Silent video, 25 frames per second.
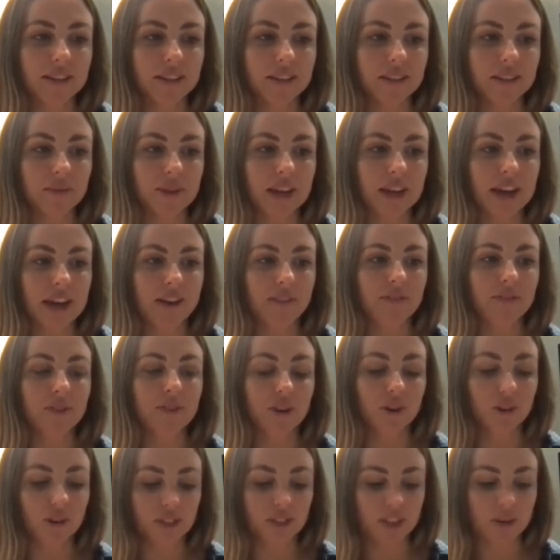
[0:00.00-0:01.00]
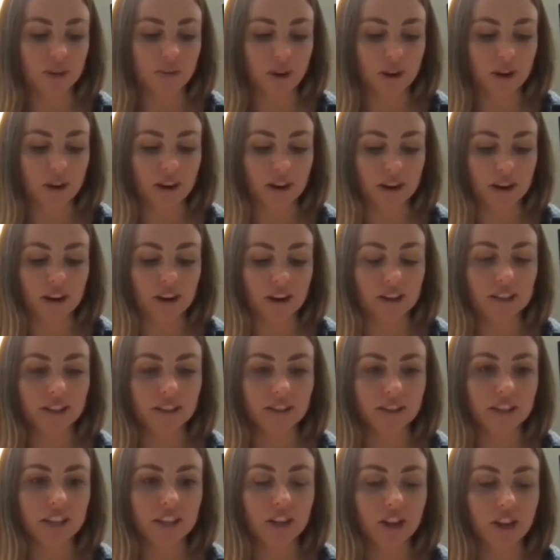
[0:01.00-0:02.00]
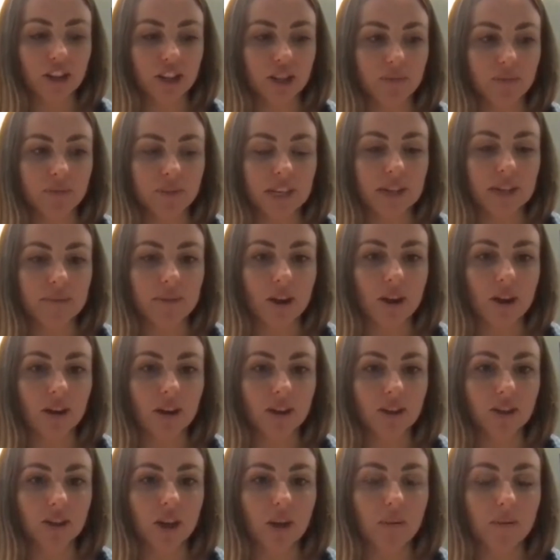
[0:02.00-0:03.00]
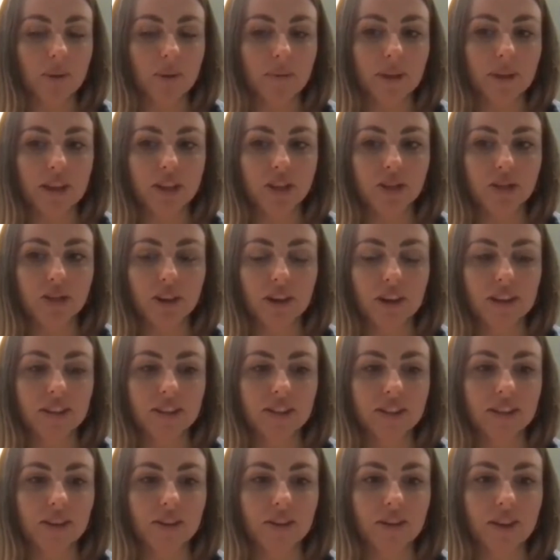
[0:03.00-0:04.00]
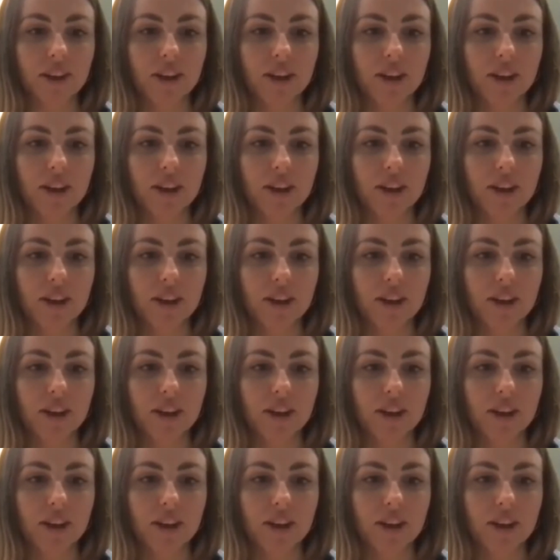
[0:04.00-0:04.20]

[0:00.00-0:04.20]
And we have girls that work on our leadership team that also help me mentor. And so